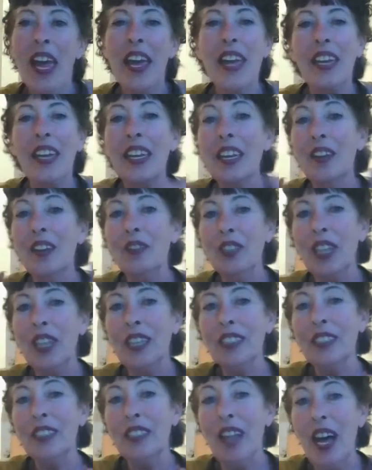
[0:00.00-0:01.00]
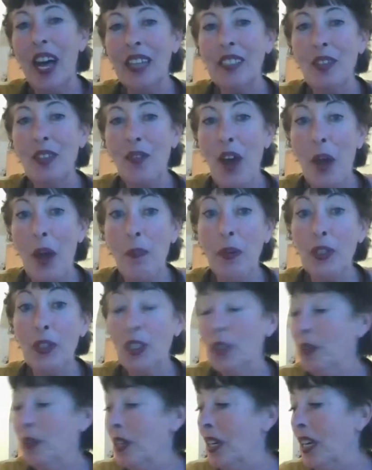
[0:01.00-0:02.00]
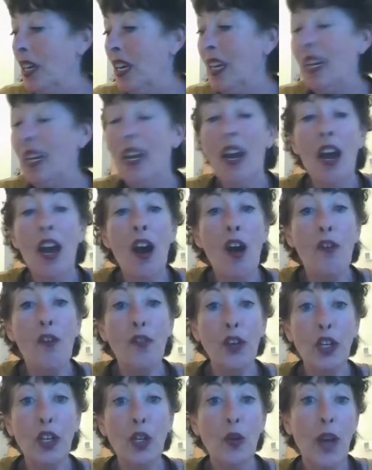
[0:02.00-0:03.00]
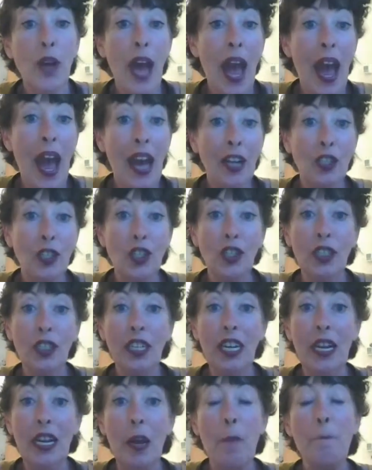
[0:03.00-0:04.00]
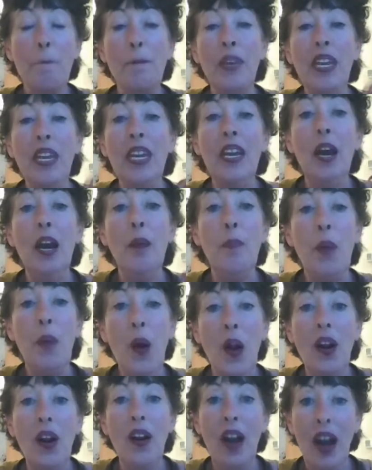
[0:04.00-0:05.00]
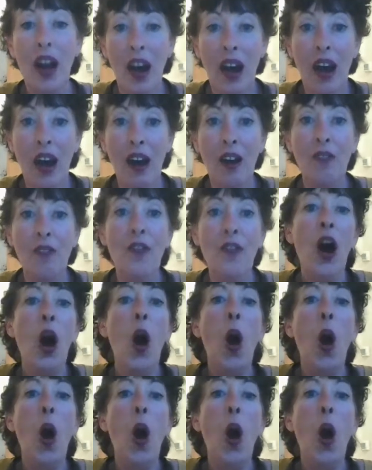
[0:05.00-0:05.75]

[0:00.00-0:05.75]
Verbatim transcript: it gives us lots of opportunity for you to actually be a part of